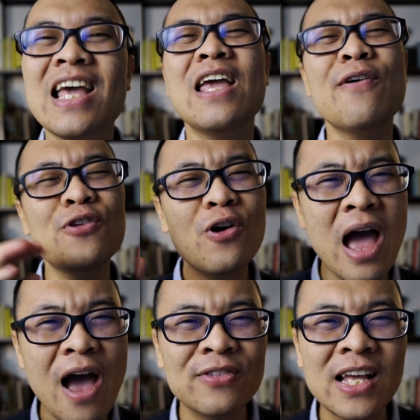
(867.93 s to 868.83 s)
If you
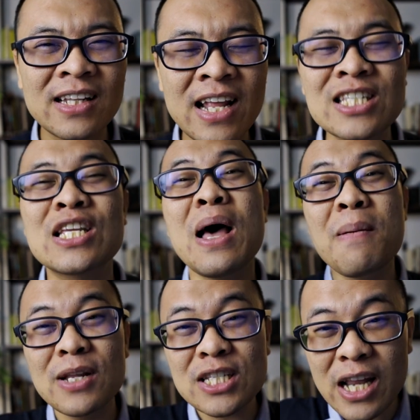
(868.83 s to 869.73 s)
have that lens,
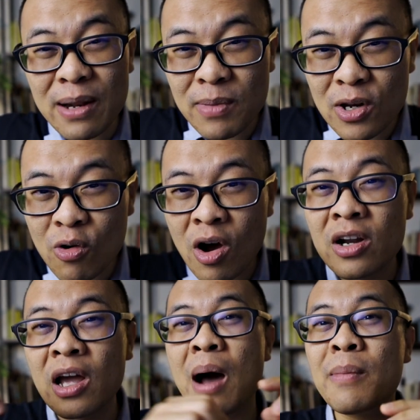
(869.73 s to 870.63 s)
please let me know on
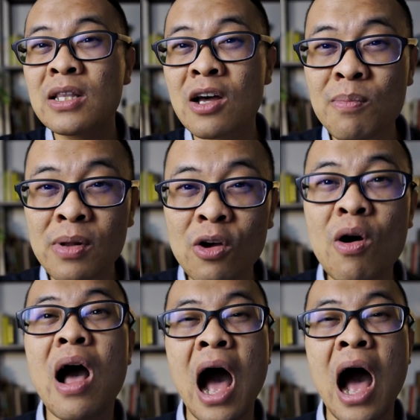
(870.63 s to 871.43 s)
the comment down below.